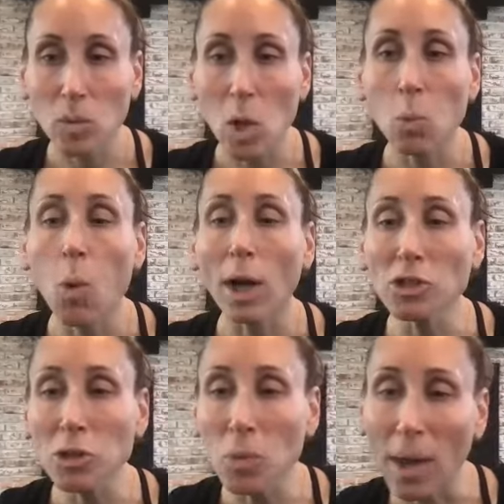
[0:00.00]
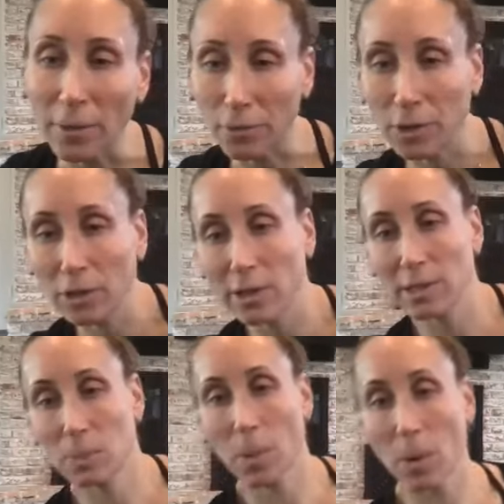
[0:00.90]
What you want to feel in
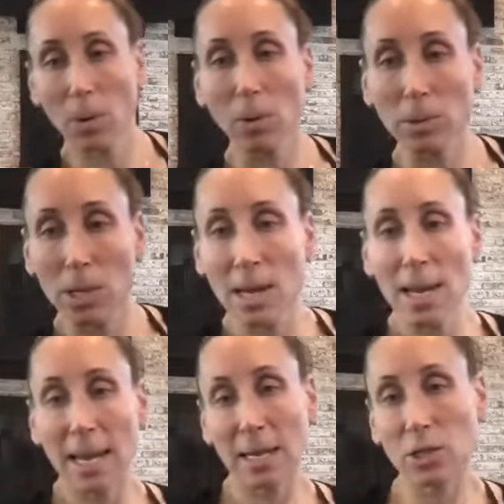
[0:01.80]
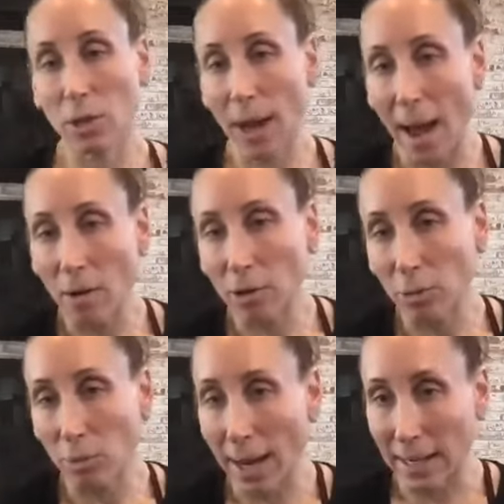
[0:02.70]
this pose is your
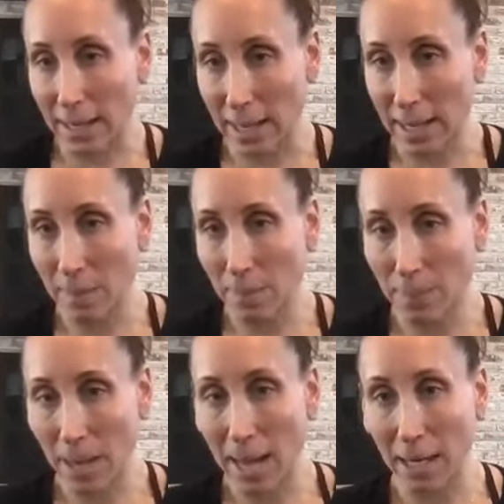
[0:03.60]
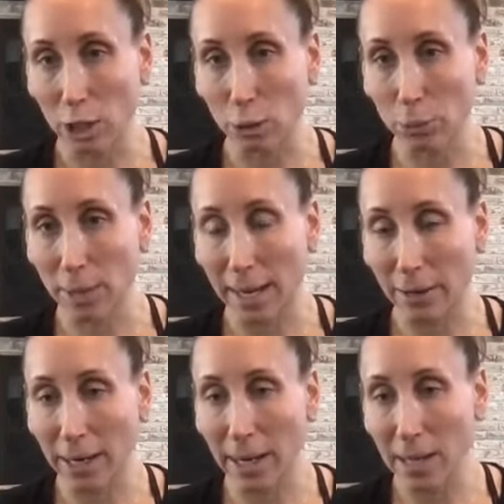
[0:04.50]
outer right hip kind of glute
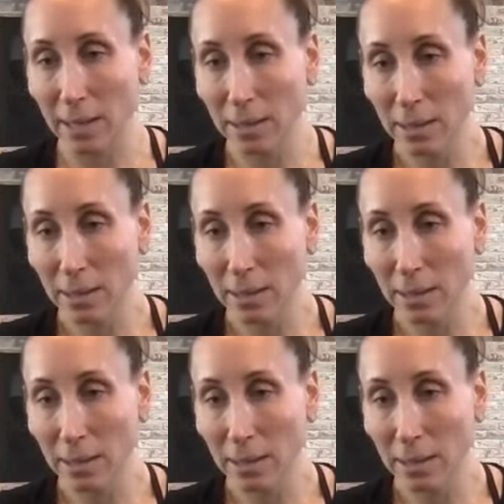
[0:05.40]
area